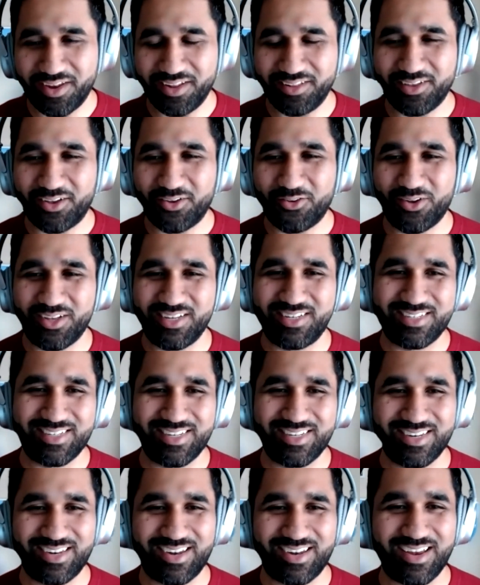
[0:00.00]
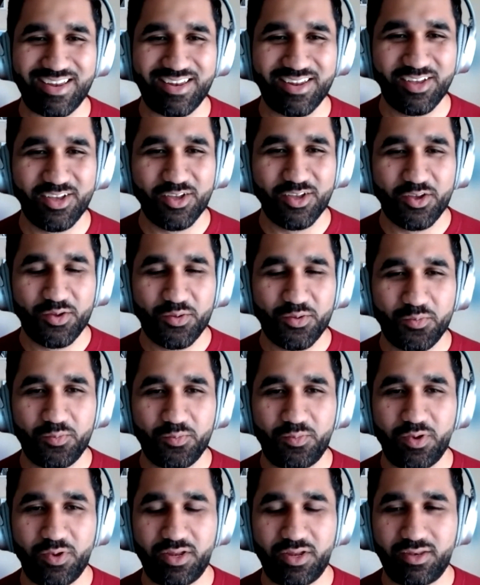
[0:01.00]
getting the question right,
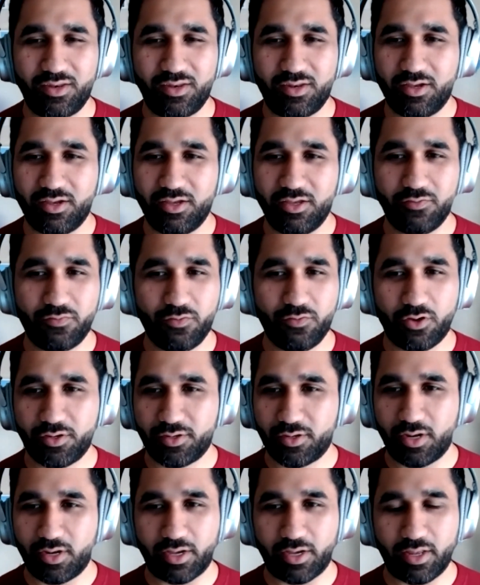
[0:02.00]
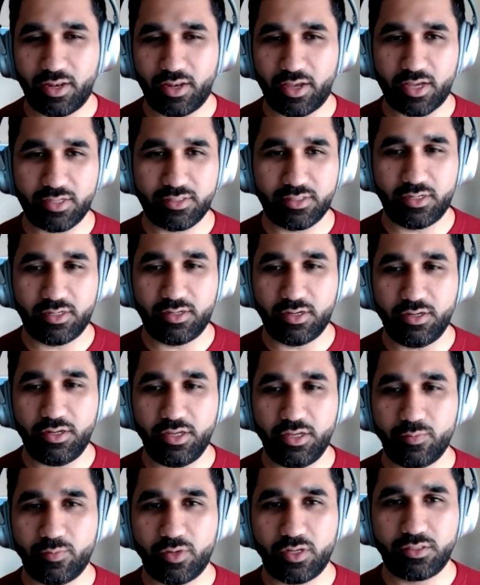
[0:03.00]
but uh, if not, again, like I said,
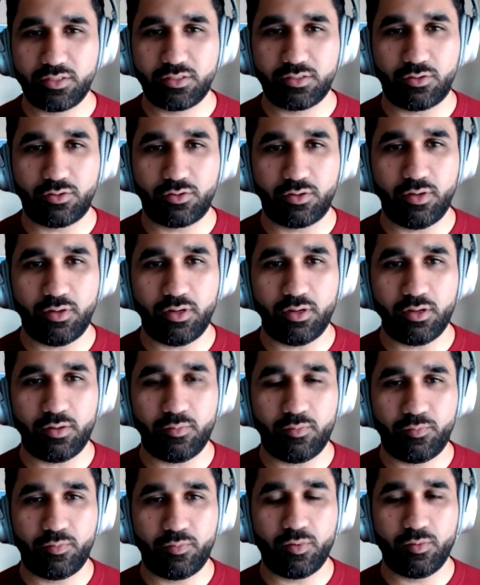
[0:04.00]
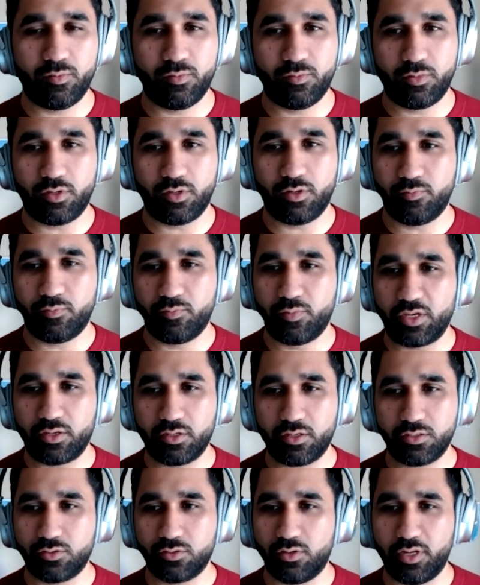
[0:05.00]
DM us or uh, you know,
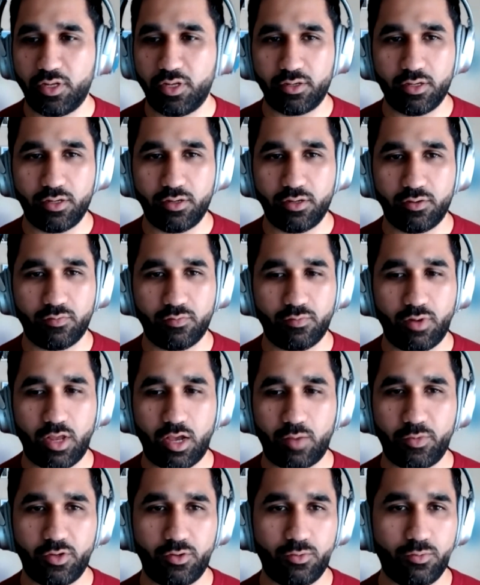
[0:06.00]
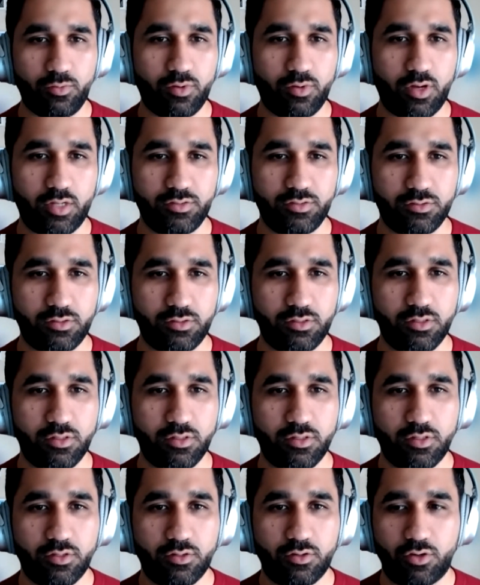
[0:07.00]
ping us on LinkedIn. We're happy to answer
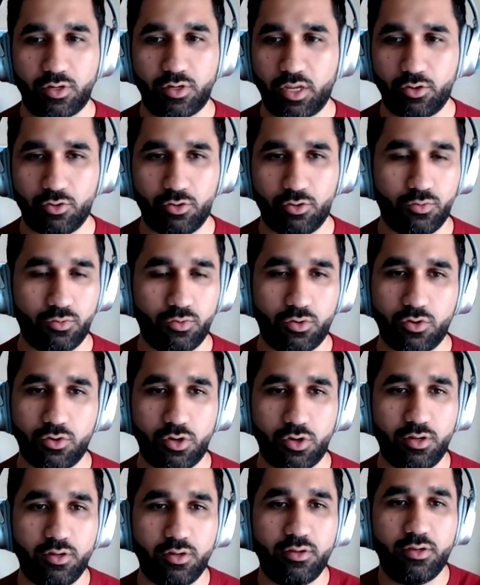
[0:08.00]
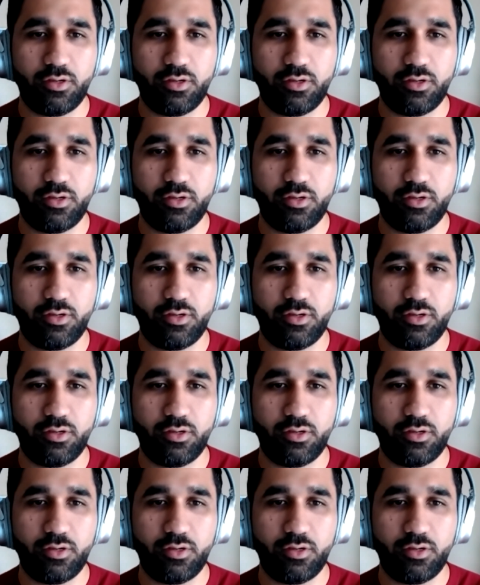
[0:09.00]
or get onto a call.